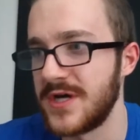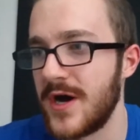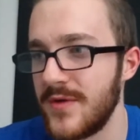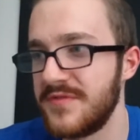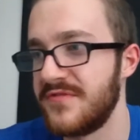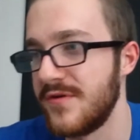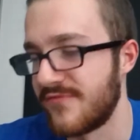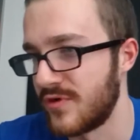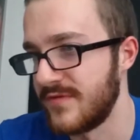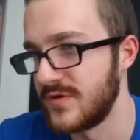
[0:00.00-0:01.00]
I would vote
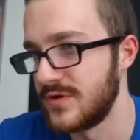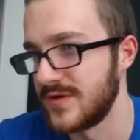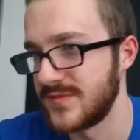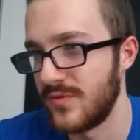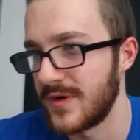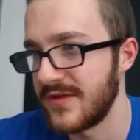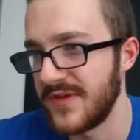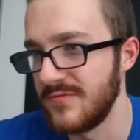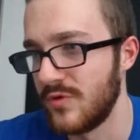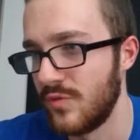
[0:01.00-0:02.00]
for Overcooked, but what I
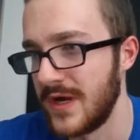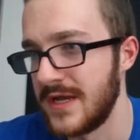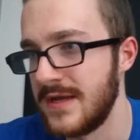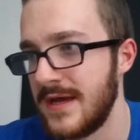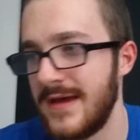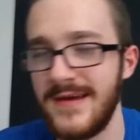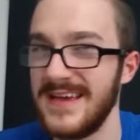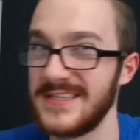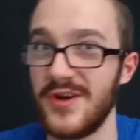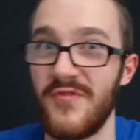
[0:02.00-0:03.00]
think will win
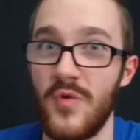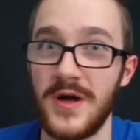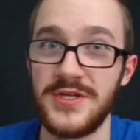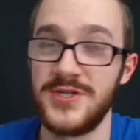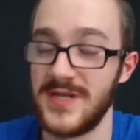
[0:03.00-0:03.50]
is Overwatch.